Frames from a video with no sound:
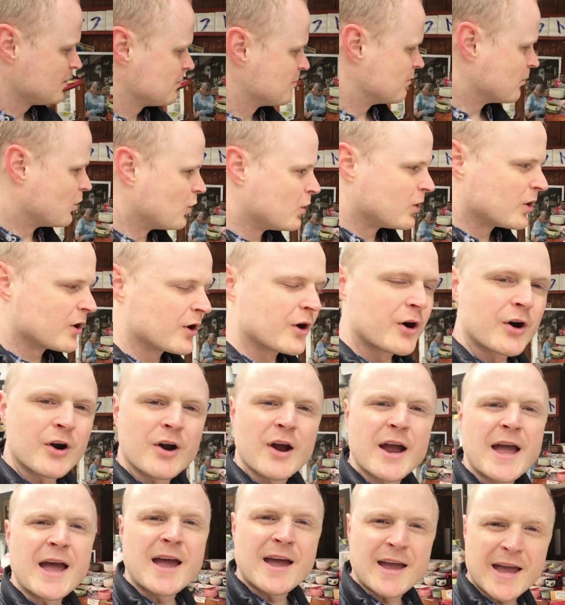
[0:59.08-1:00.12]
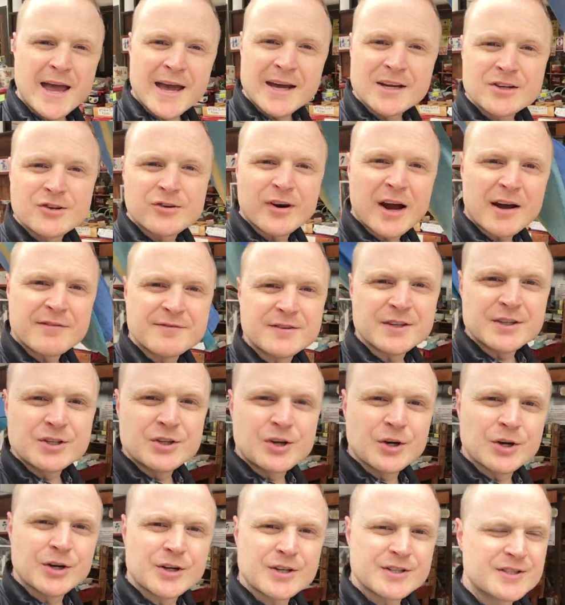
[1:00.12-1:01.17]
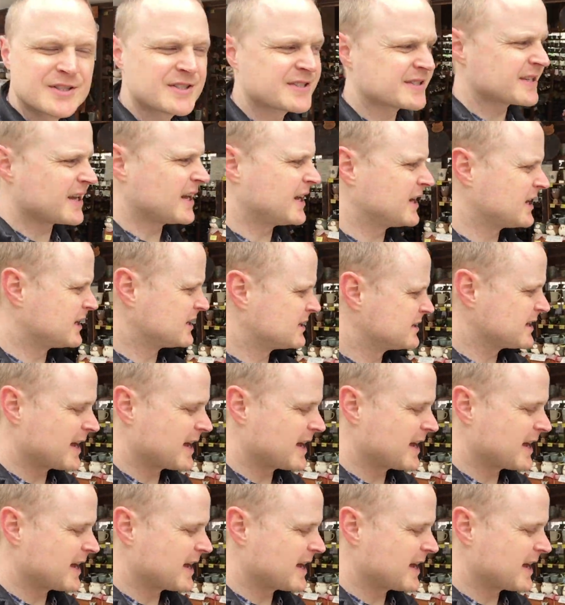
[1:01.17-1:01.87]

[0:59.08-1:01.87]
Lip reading: More handcrafted goods and